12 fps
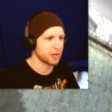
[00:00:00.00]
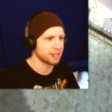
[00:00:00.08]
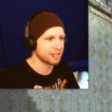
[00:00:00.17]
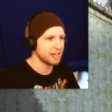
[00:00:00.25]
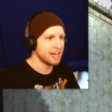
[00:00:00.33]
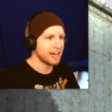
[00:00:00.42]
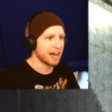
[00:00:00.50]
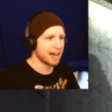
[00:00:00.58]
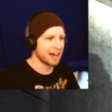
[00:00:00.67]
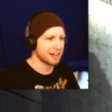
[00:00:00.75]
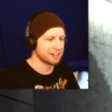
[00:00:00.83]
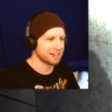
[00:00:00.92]
with
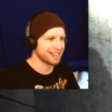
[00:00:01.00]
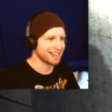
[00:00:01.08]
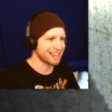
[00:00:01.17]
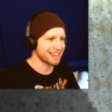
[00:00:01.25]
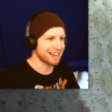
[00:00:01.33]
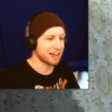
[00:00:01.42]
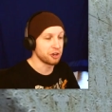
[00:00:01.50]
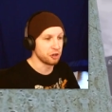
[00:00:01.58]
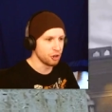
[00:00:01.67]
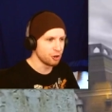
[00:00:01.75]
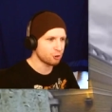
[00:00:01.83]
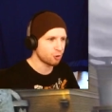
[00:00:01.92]
uh, the uh,
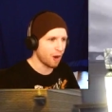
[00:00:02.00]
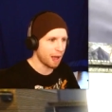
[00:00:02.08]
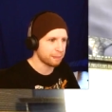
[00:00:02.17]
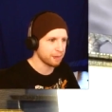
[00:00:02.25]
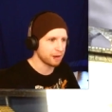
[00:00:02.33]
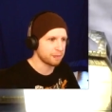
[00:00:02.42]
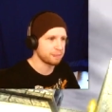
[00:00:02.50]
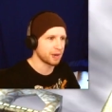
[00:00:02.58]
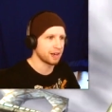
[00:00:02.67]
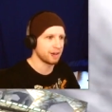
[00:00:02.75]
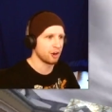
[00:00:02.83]
nuke weapon, but